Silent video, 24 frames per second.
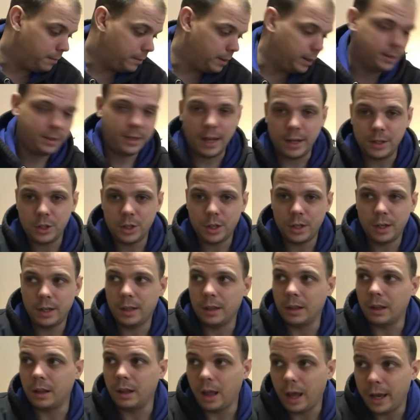attention
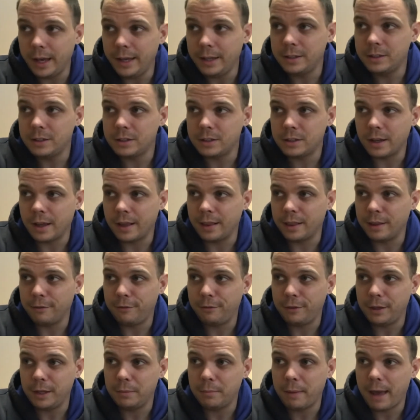and the likes and the
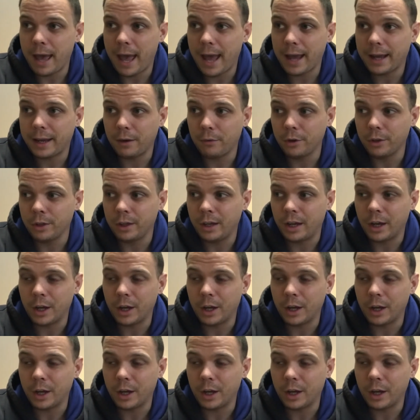feedback. It really